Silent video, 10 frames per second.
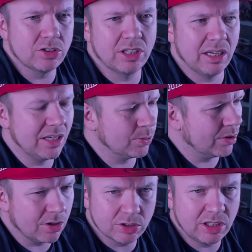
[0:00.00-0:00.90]
He's one of
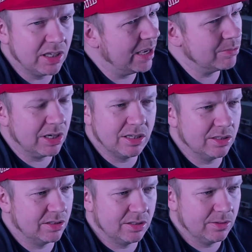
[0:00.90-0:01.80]
the OG game
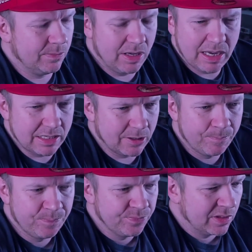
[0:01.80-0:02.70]
changers. He is,
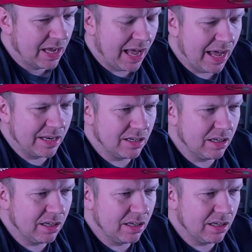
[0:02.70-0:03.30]
and